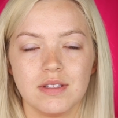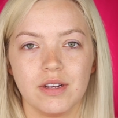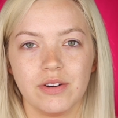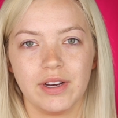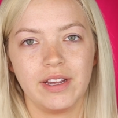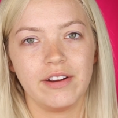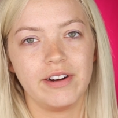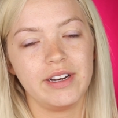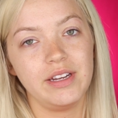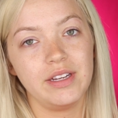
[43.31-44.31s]
So I
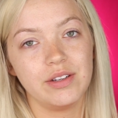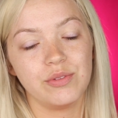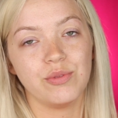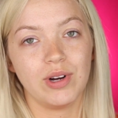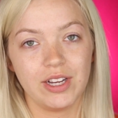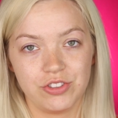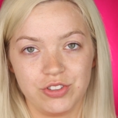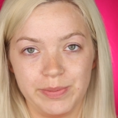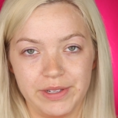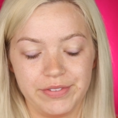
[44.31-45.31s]
already
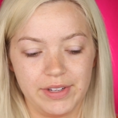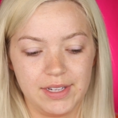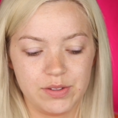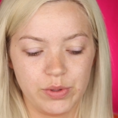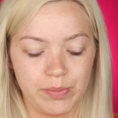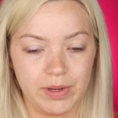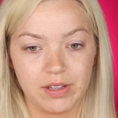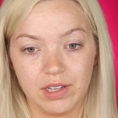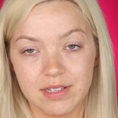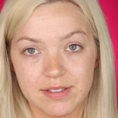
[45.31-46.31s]
washed my face with my
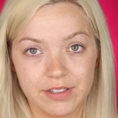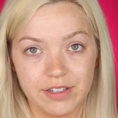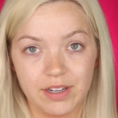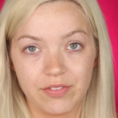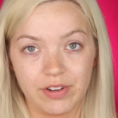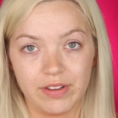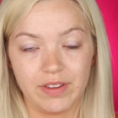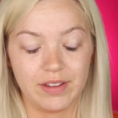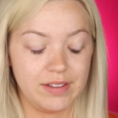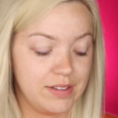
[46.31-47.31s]
cleanser and
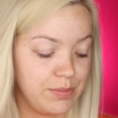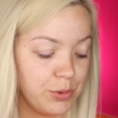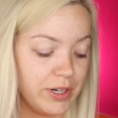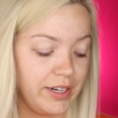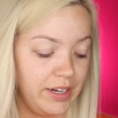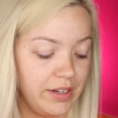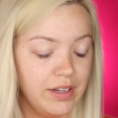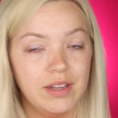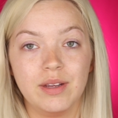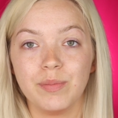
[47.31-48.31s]
everything this morning,
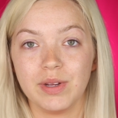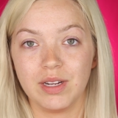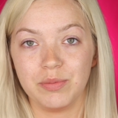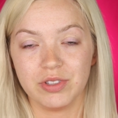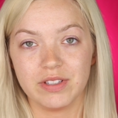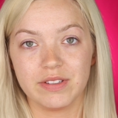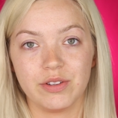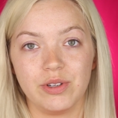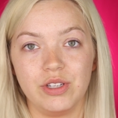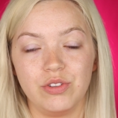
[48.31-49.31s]
but I'm just
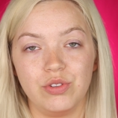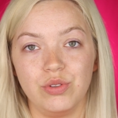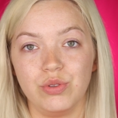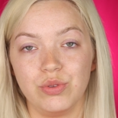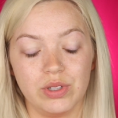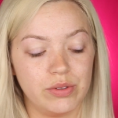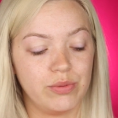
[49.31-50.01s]
going to